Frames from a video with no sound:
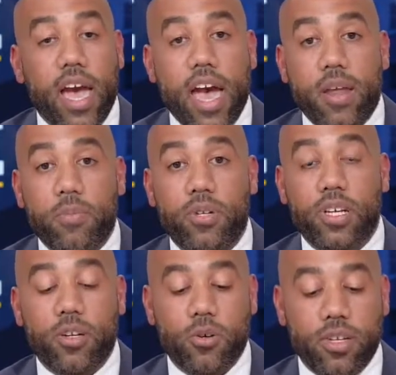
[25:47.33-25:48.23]
and
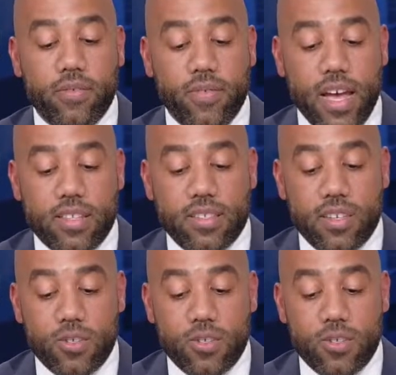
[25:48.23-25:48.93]
political advances.